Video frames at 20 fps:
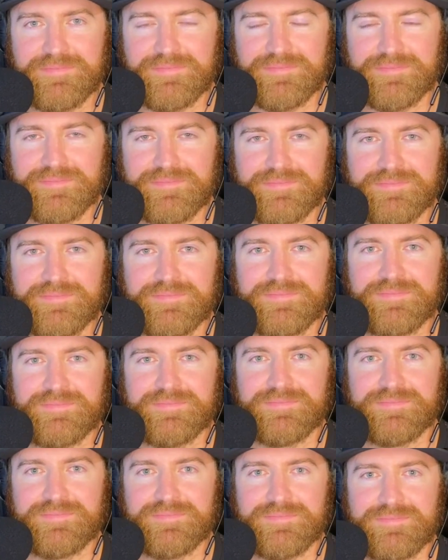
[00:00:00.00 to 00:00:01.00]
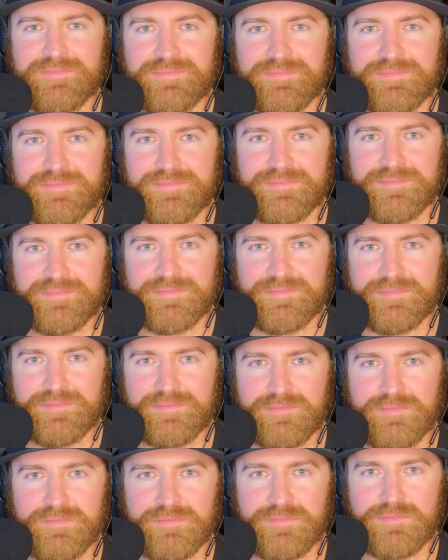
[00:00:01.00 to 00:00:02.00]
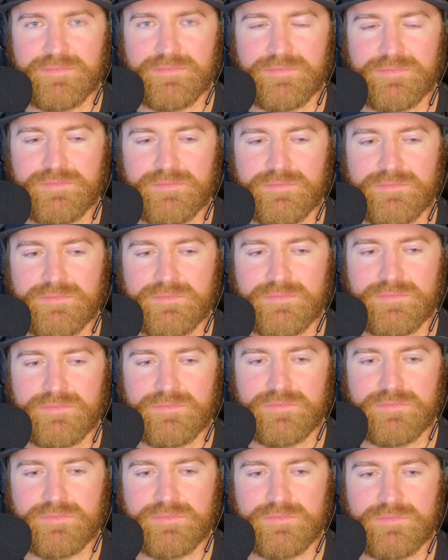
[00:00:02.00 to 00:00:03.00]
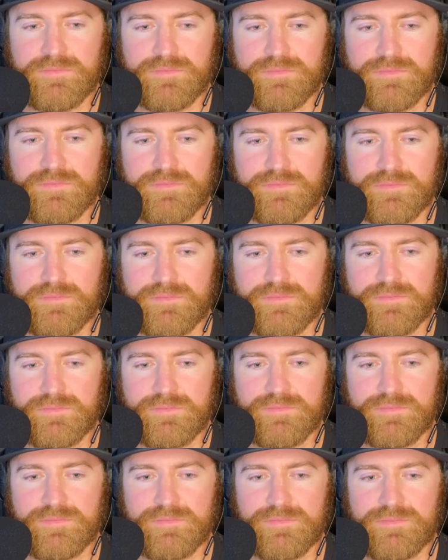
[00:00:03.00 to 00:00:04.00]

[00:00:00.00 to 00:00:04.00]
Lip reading: No words are spoken by the person on screen.